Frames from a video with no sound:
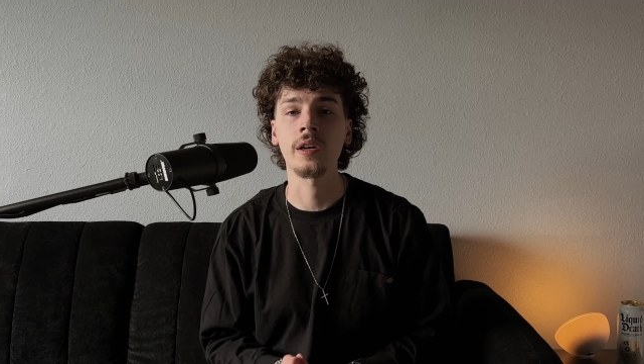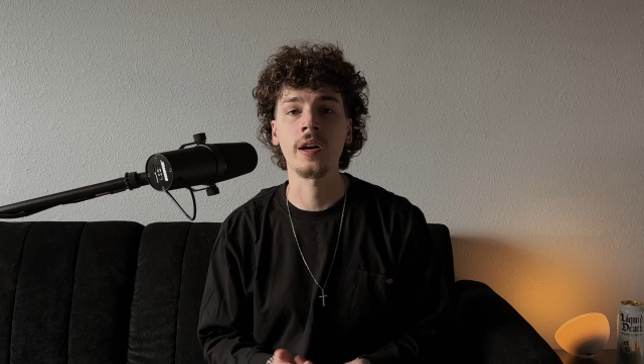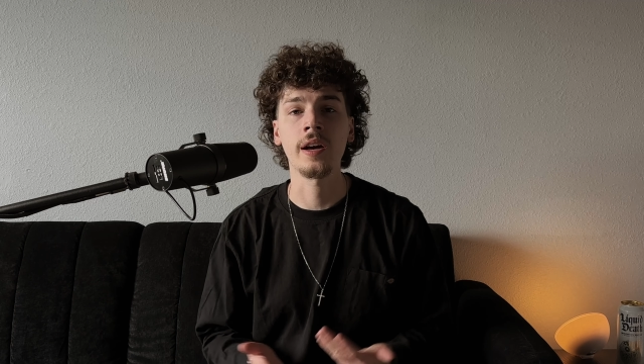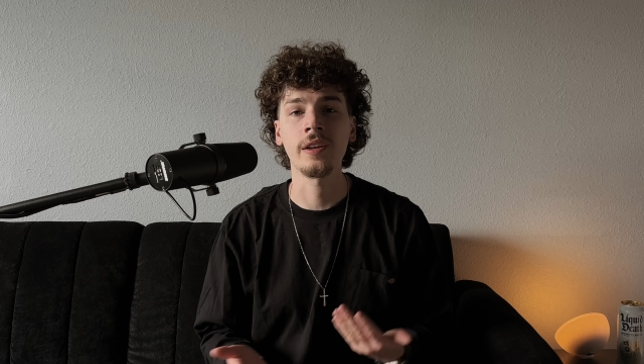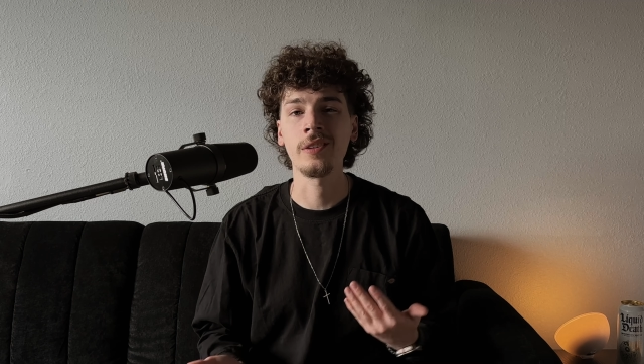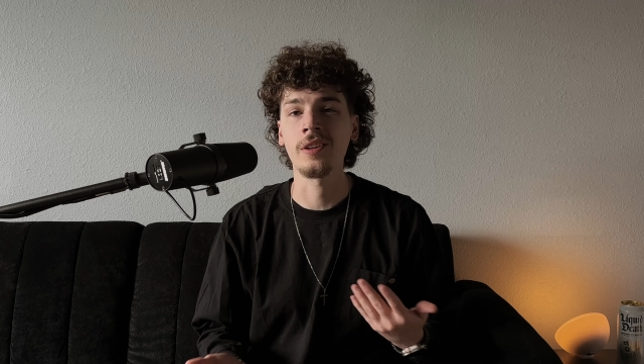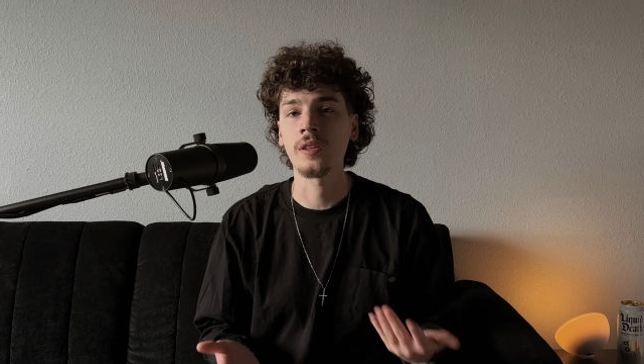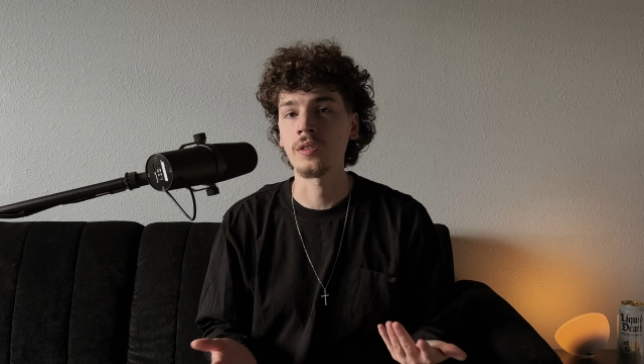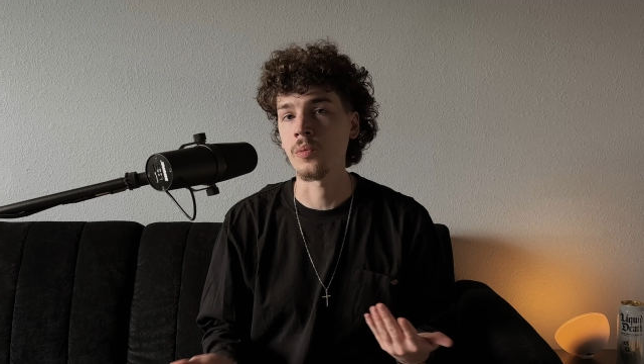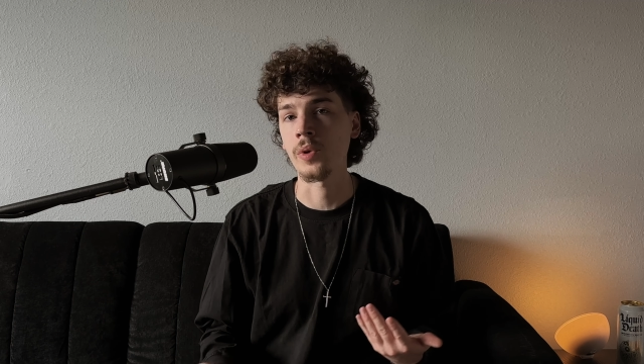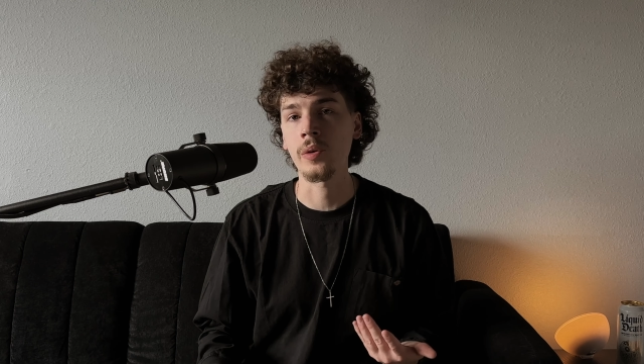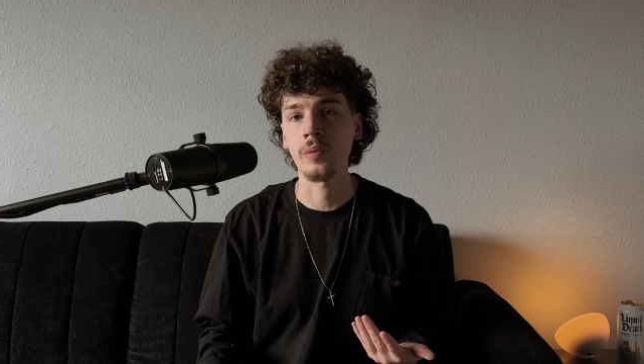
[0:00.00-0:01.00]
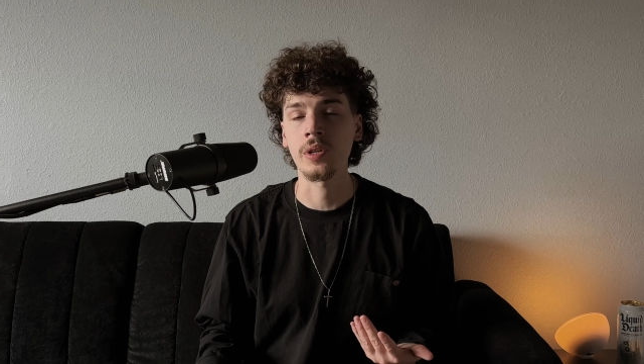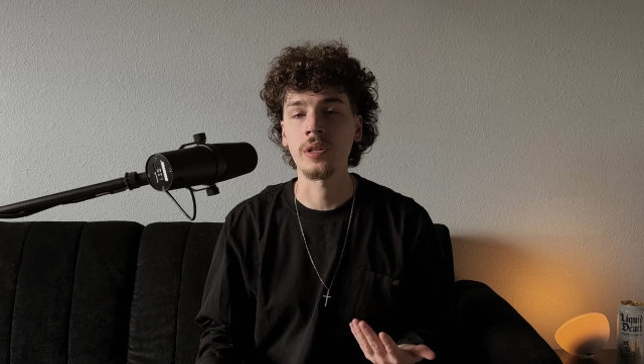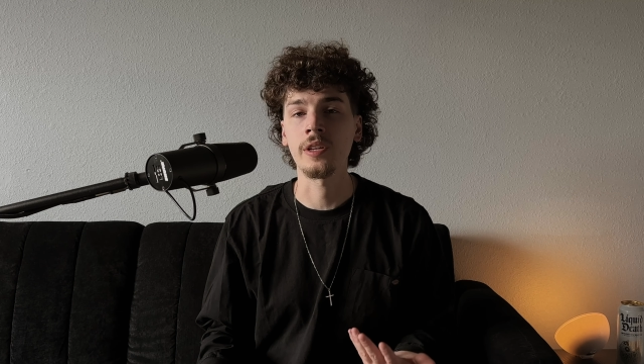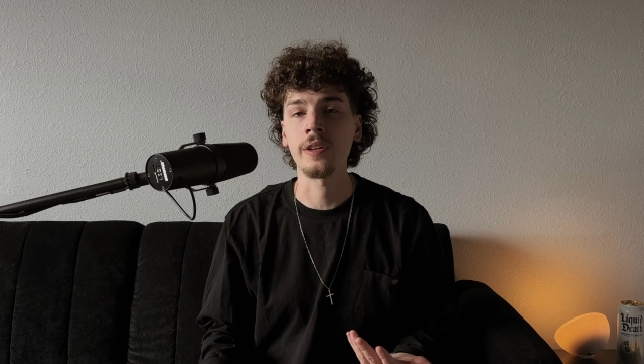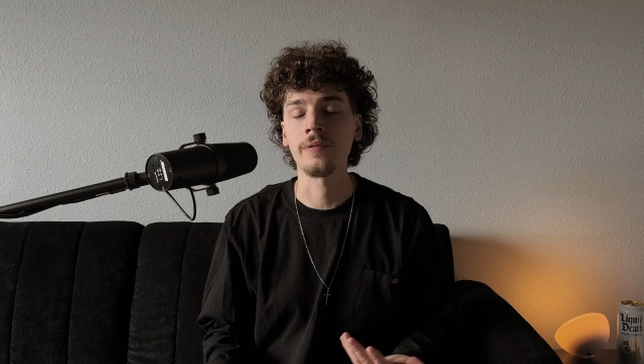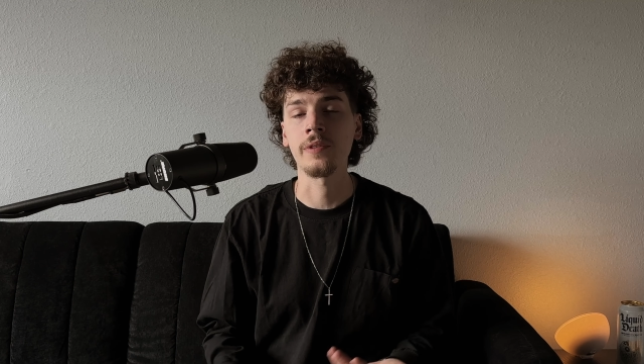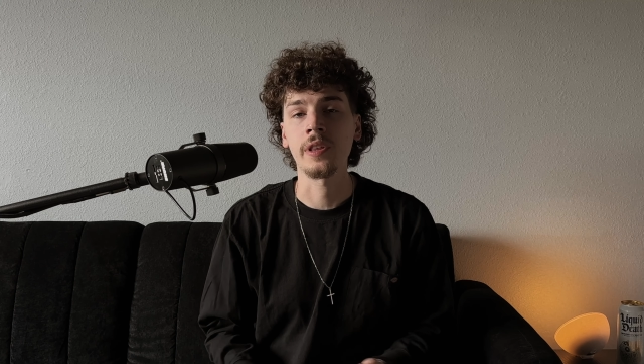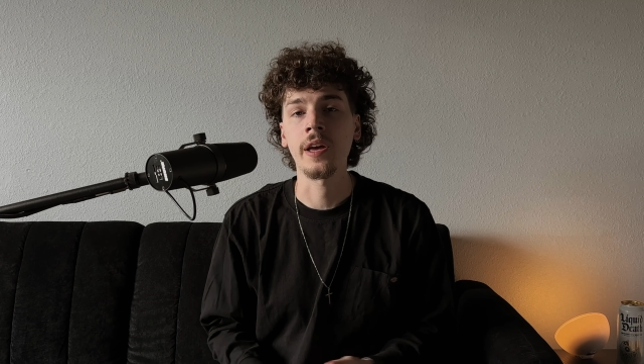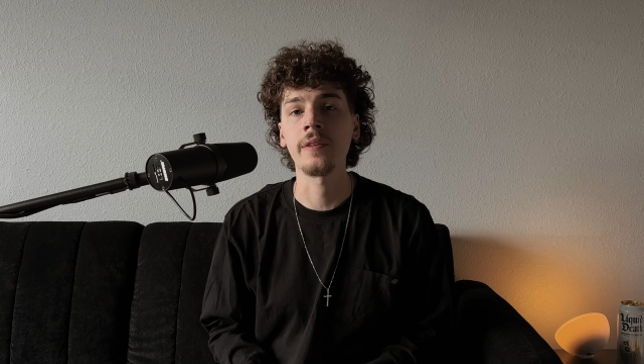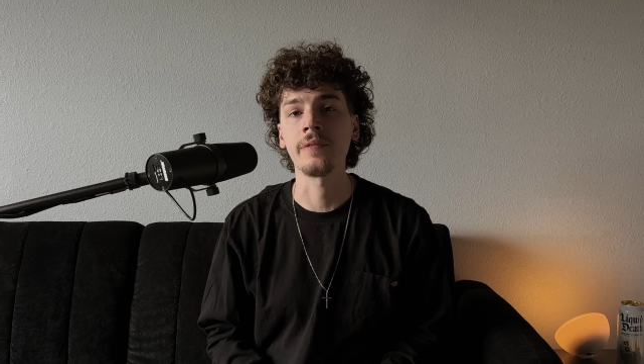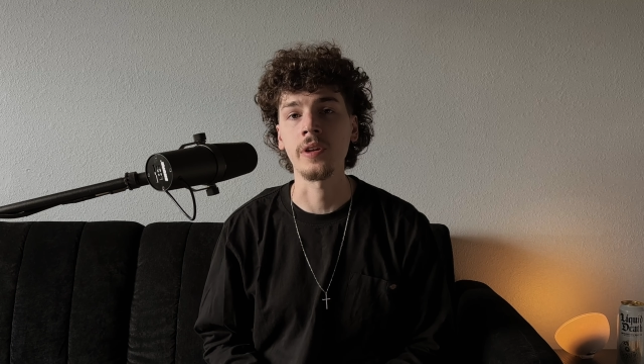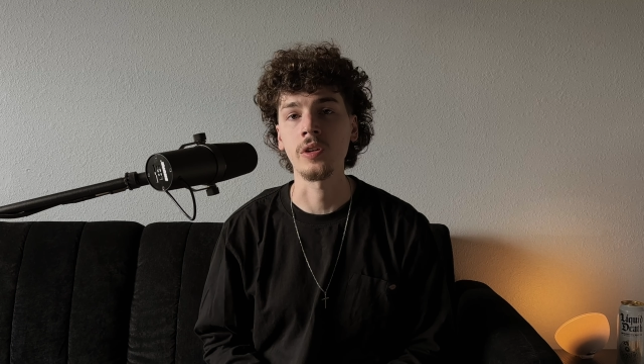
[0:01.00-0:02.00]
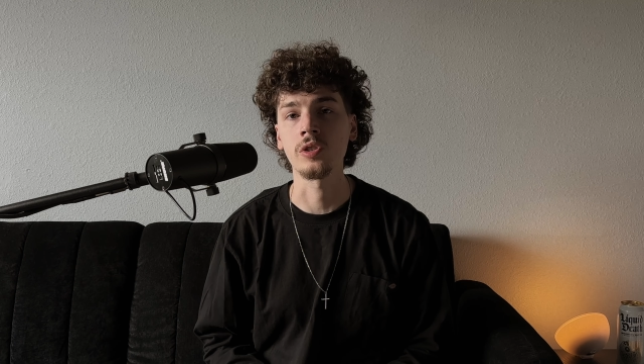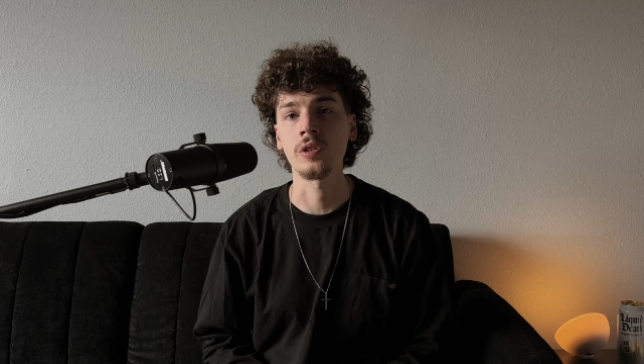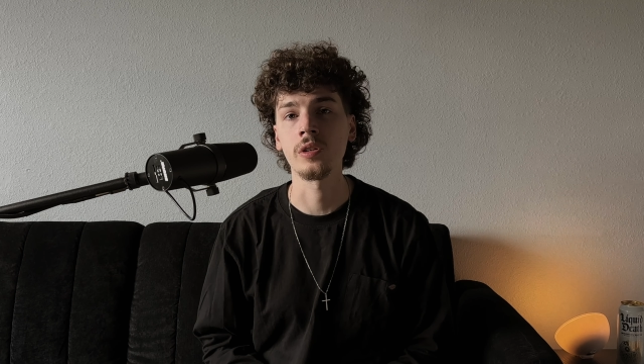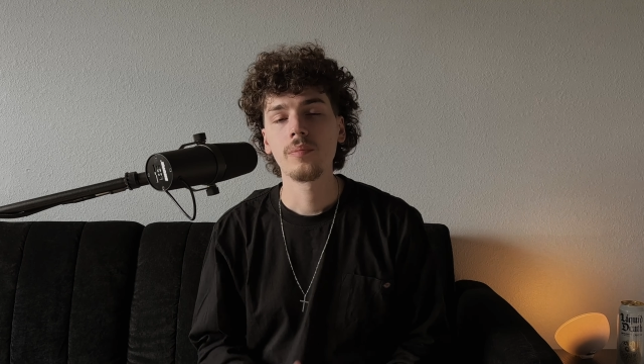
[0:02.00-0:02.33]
it kind of does away with the need for that feature.